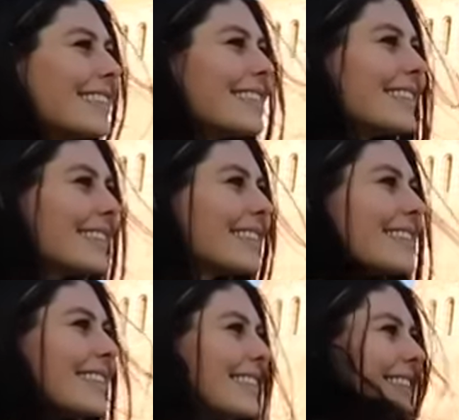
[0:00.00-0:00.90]

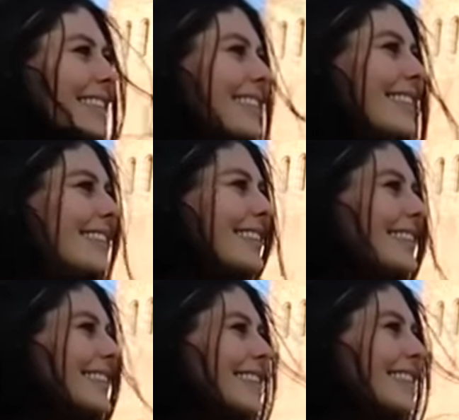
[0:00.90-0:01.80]

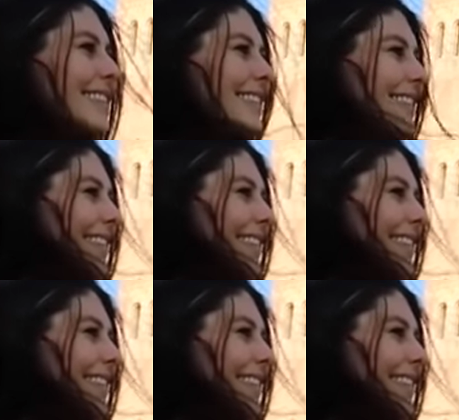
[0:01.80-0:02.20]
(silent)